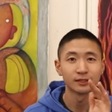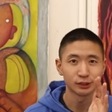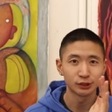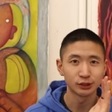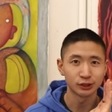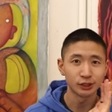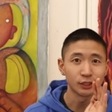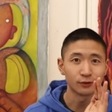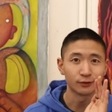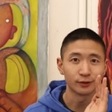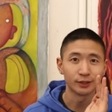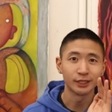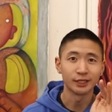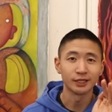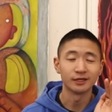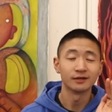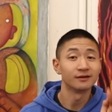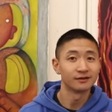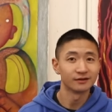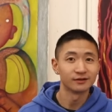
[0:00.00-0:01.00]

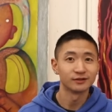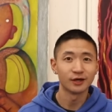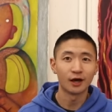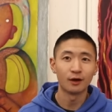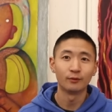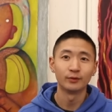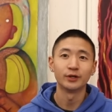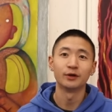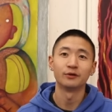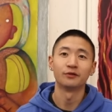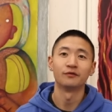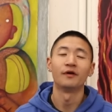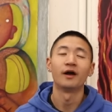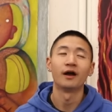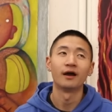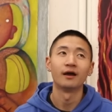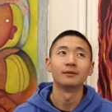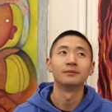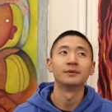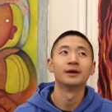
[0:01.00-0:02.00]
secretly, y'all will know the
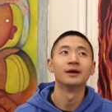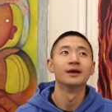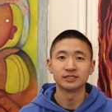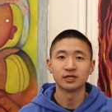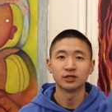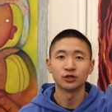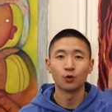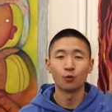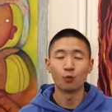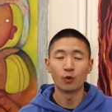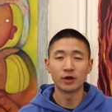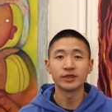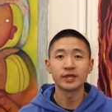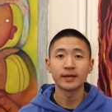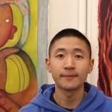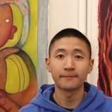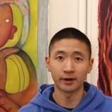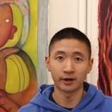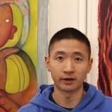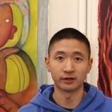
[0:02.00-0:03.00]
vibe. The one
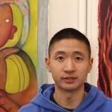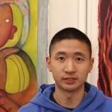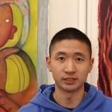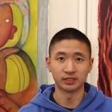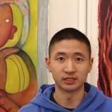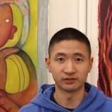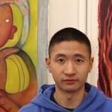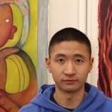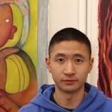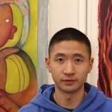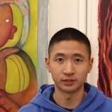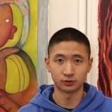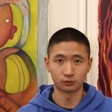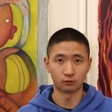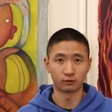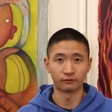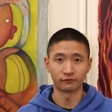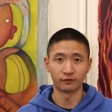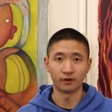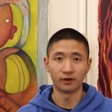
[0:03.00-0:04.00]
they purchased from the
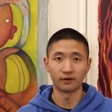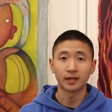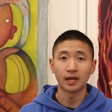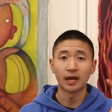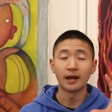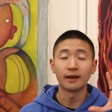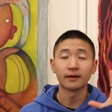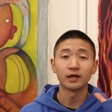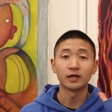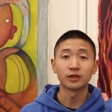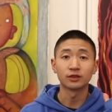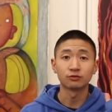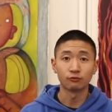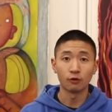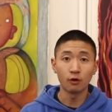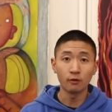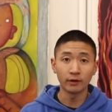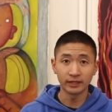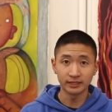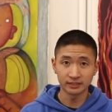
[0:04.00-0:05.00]
storefront, and I'm gonna
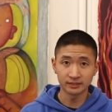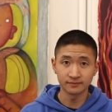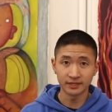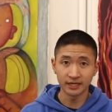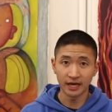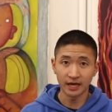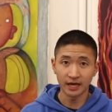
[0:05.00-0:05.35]
throw in something